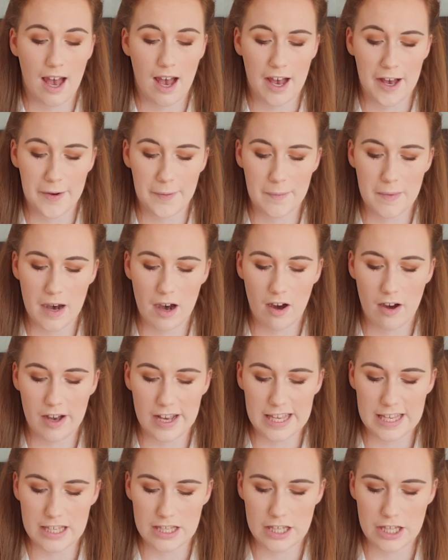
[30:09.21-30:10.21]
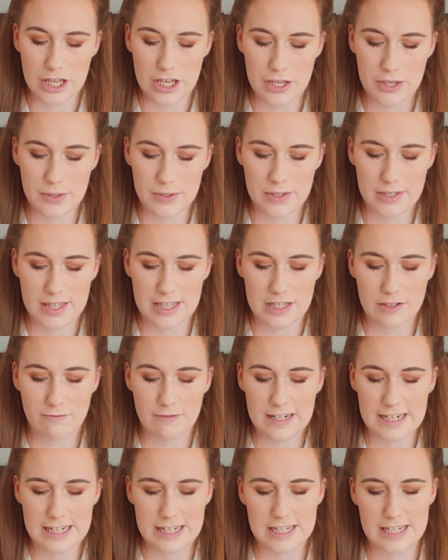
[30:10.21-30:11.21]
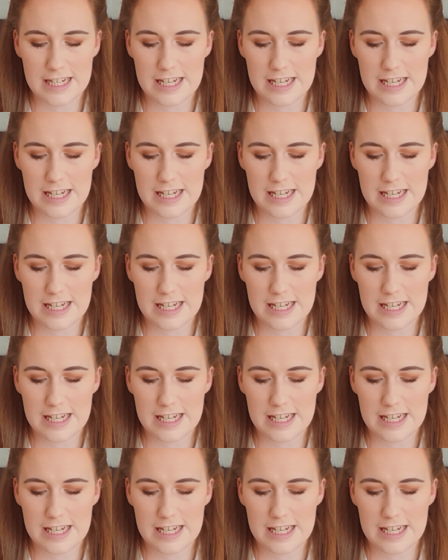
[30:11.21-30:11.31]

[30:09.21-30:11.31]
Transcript: I used this really